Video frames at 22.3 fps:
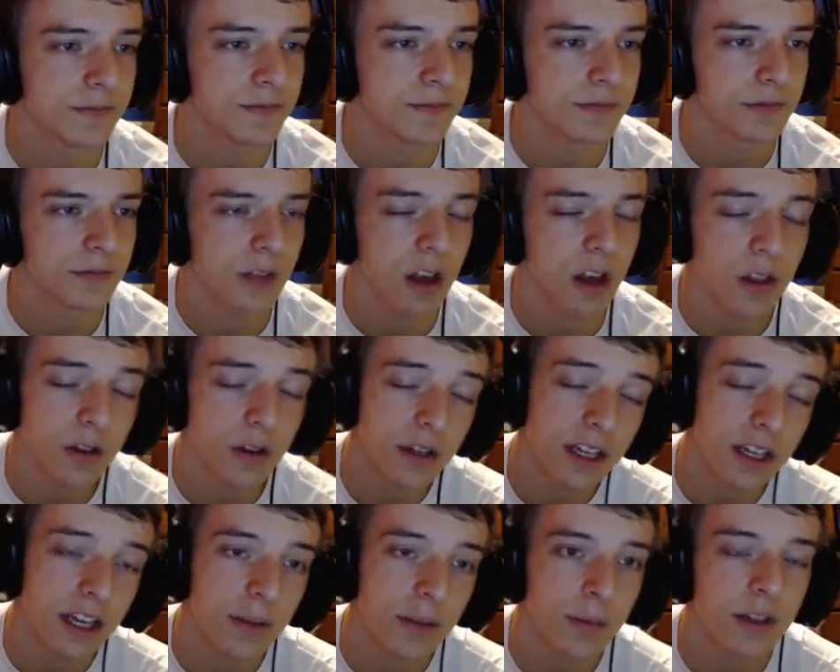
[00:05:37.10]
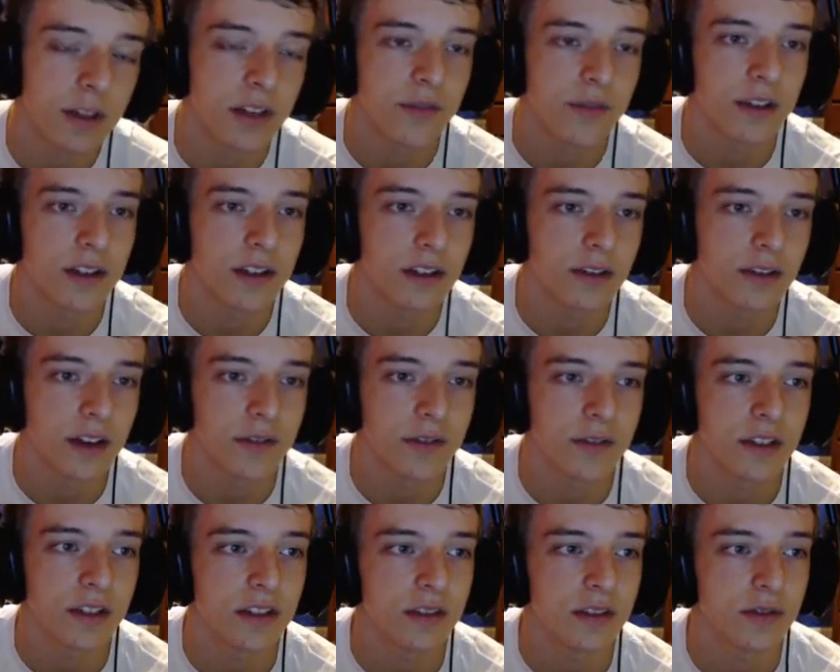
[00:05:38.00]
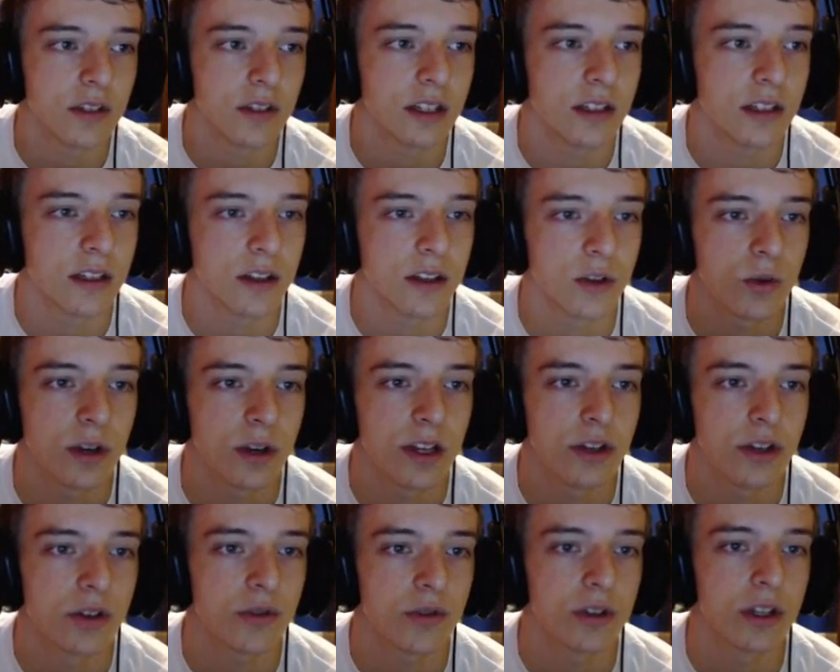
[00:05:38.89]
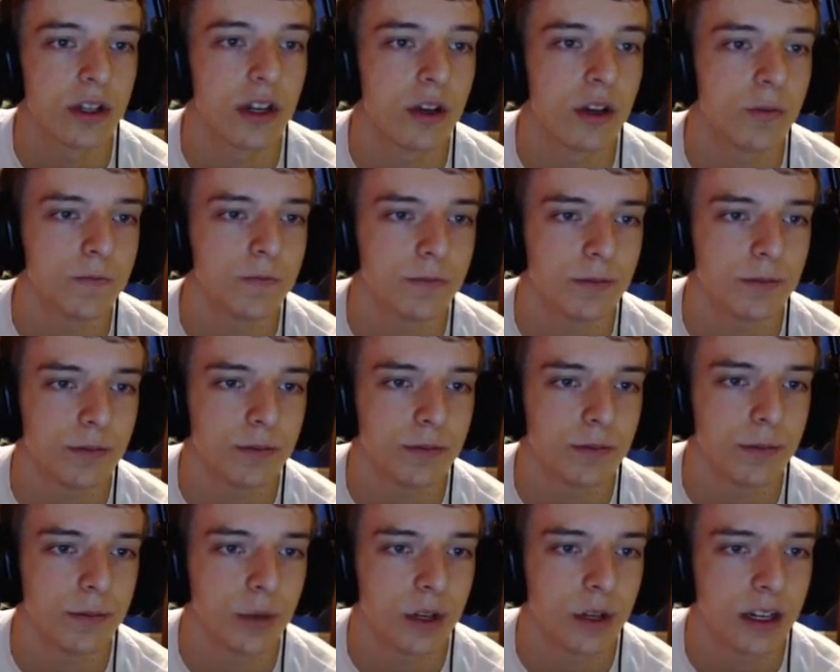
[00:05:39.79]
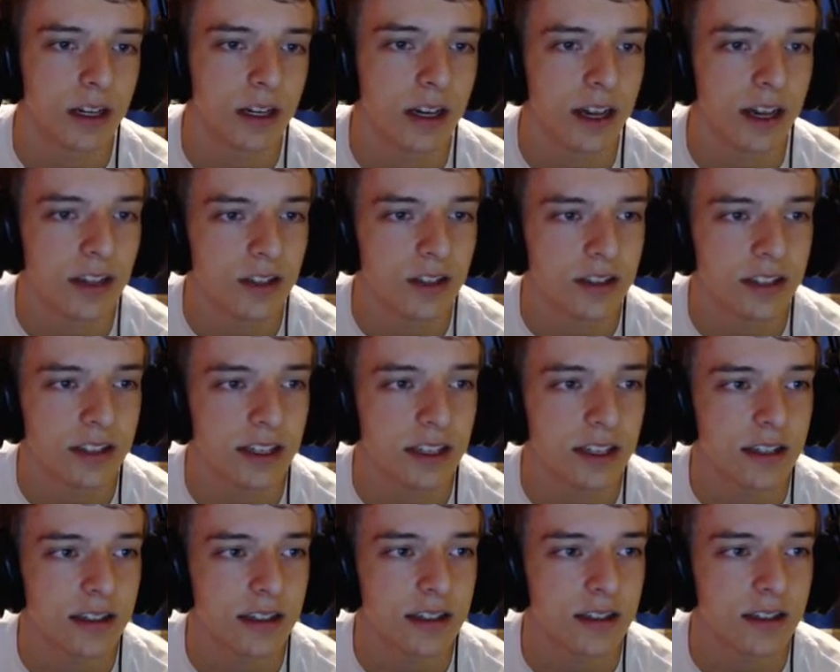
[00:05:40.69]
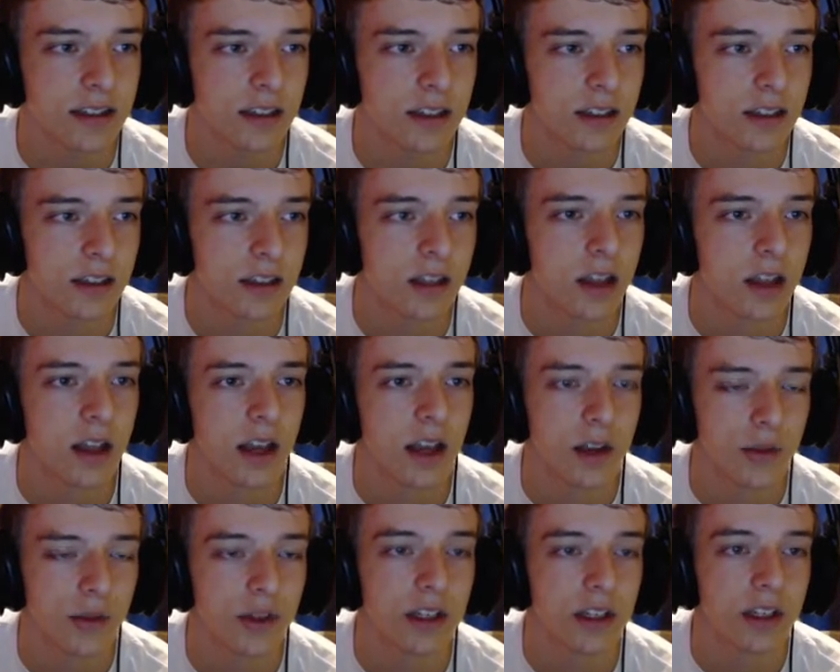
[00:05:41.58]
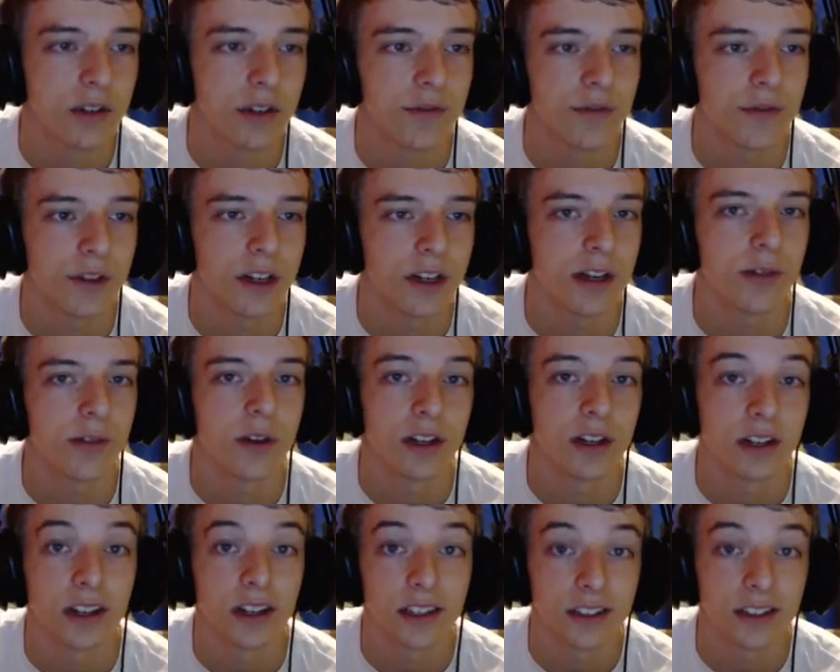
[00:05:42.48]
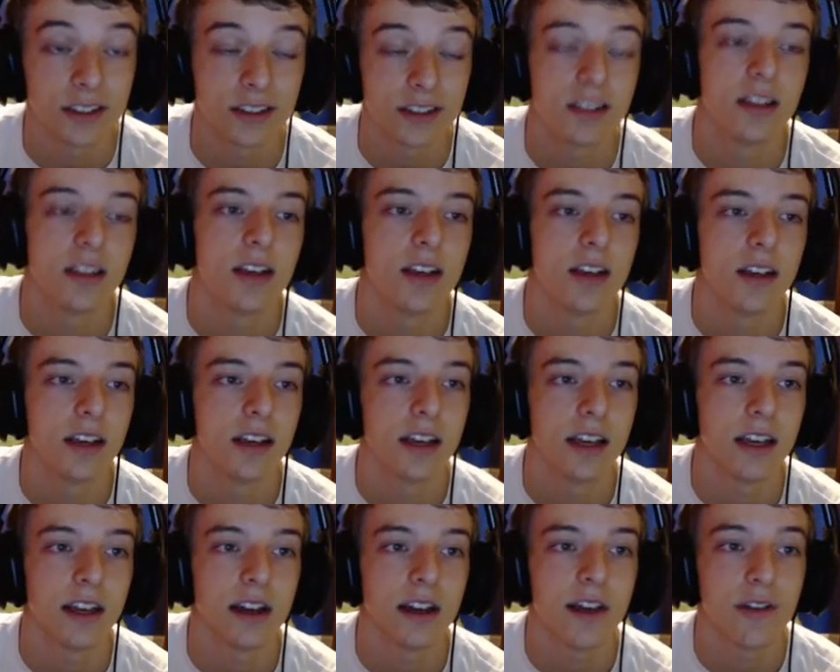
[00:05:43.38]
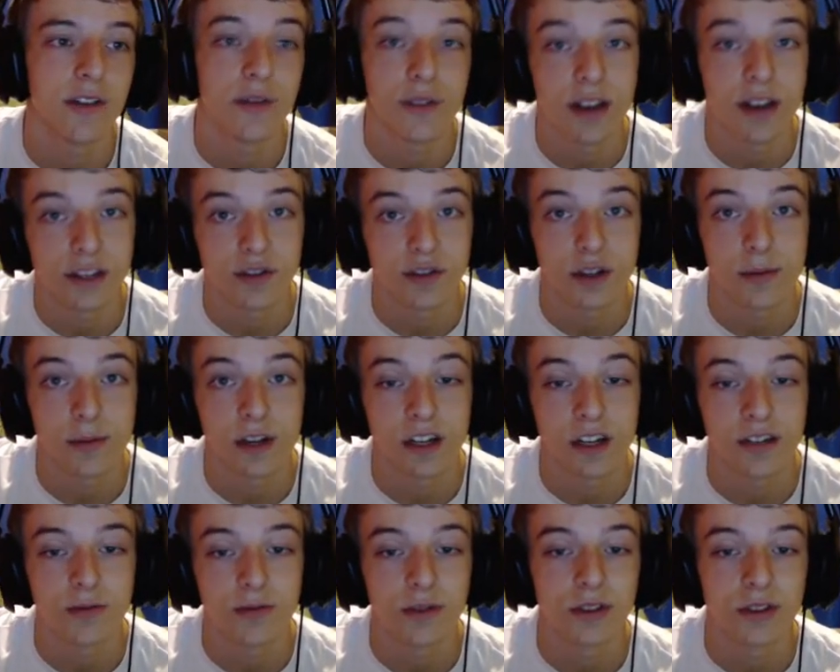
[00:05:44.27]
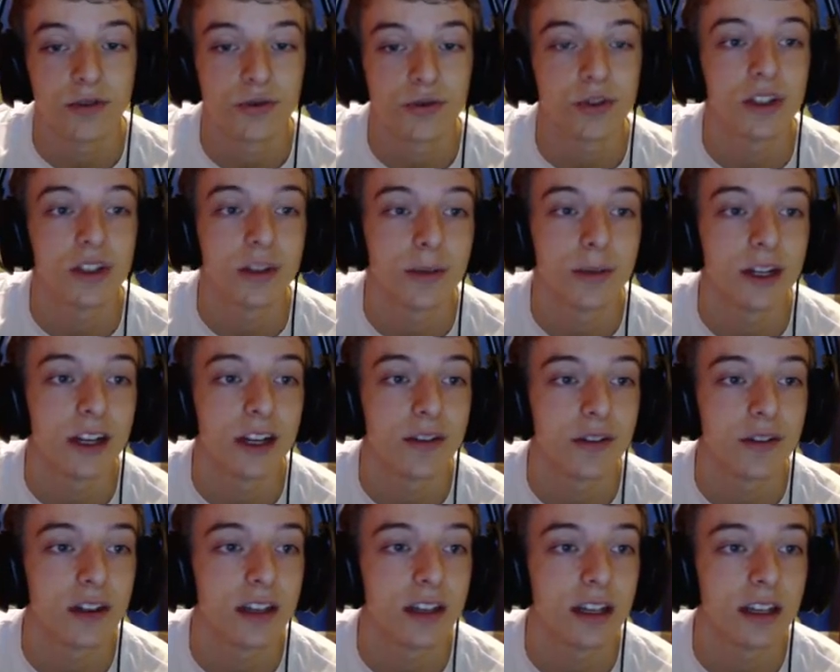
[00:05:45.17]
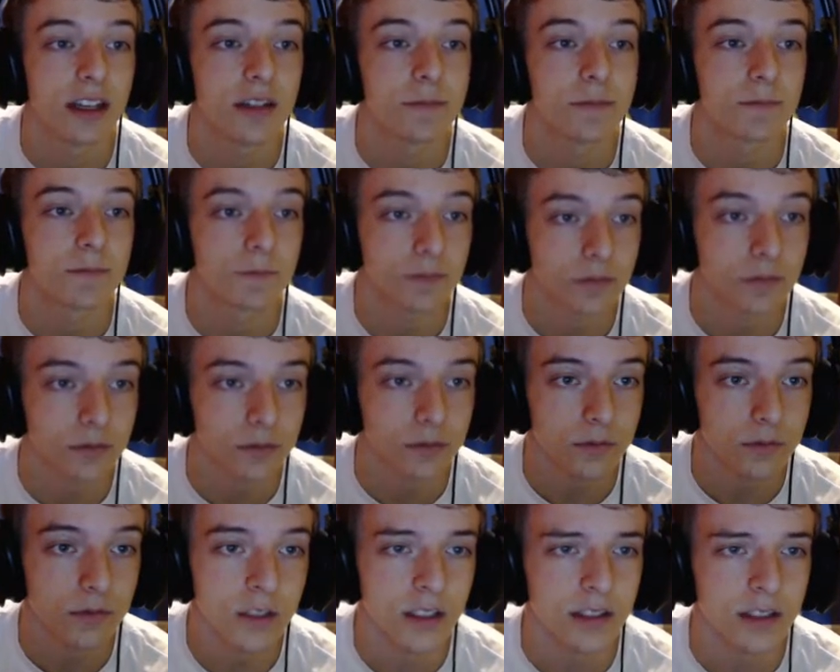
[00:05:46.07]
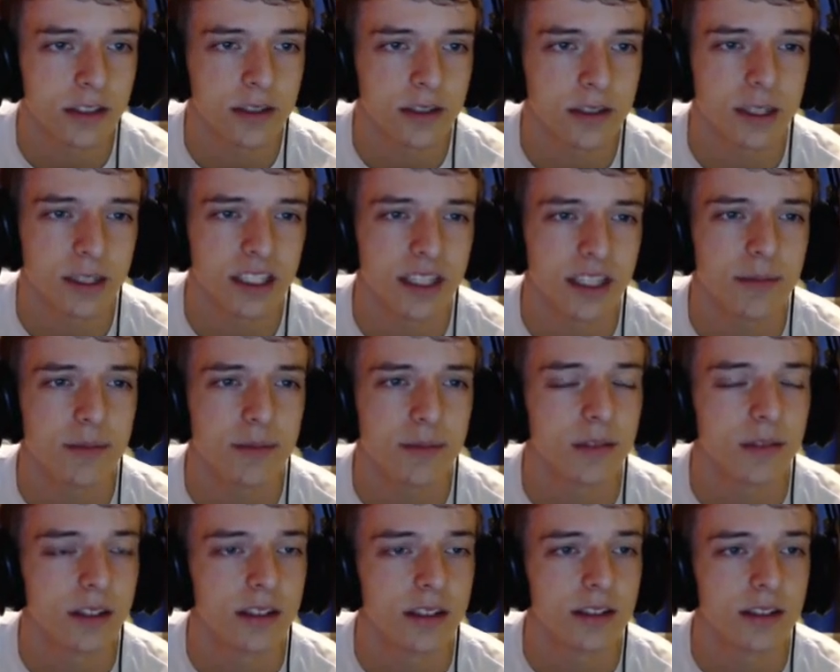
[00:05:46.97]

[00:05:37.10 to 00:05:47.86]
Although it can be defensive, offensively. Either way, you don't really know. But I just think it's a really good fit at what it does. And having a Flash Fire on was really big, I felt like. Because my team is